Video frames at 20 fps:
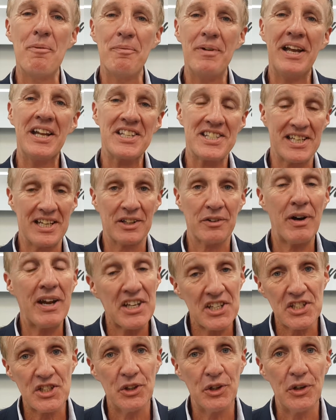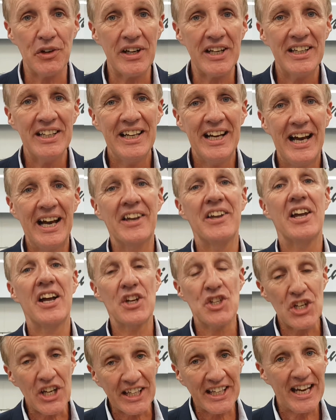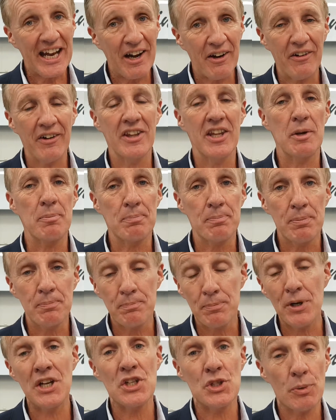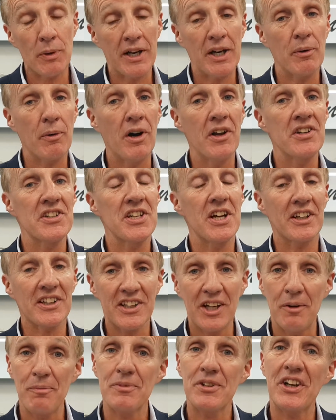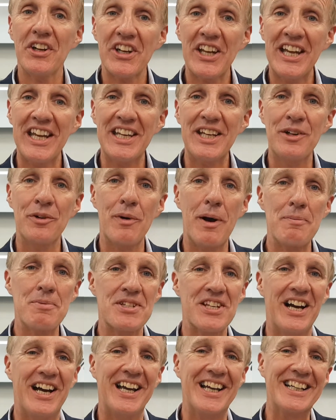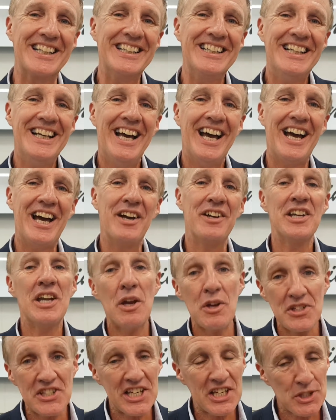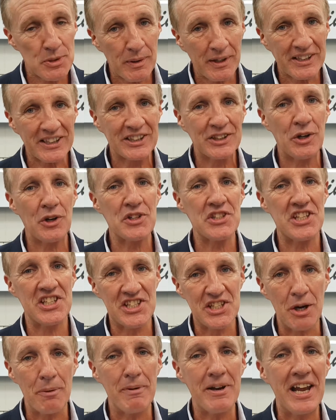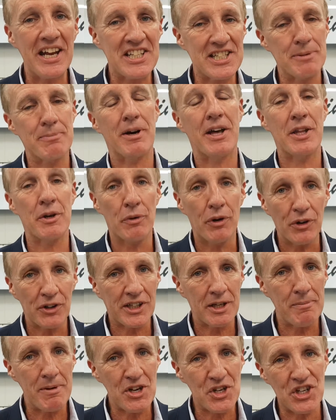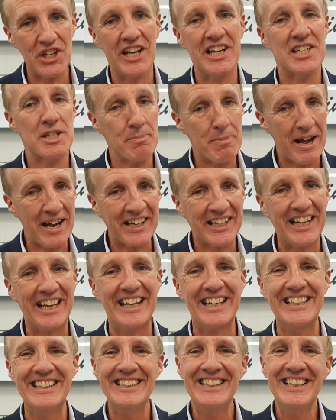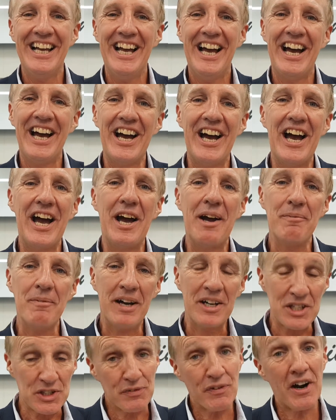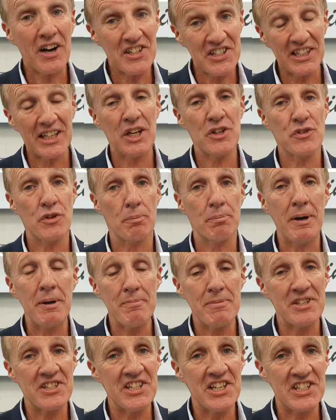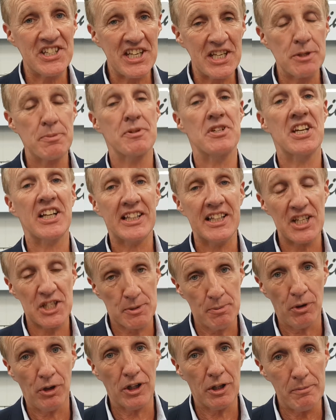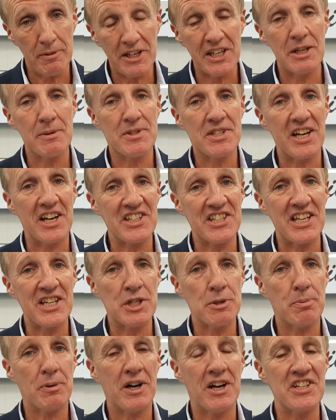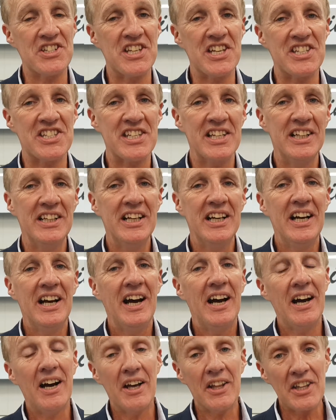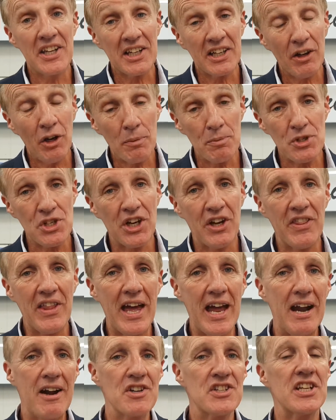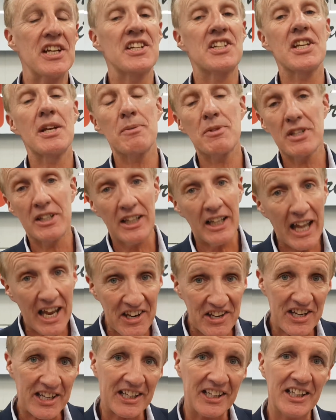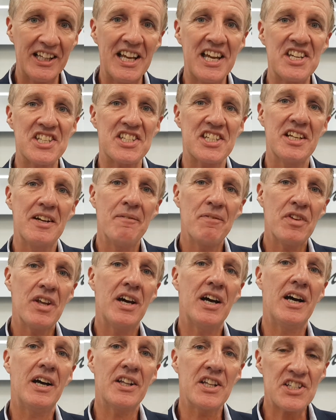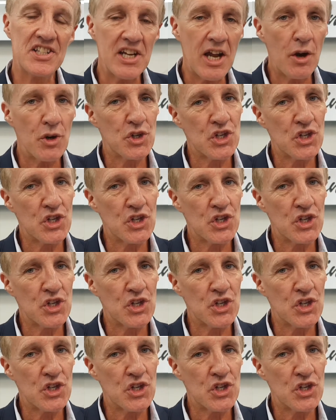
It's a great story, and check it out on the print21.com.au website. News this week, of course, is dominated by the Royal Commission into banking. And as far as it goes for print businesses, particularly small and medium-sized enterprises, the upshot there is that in terms of lending at least, there's no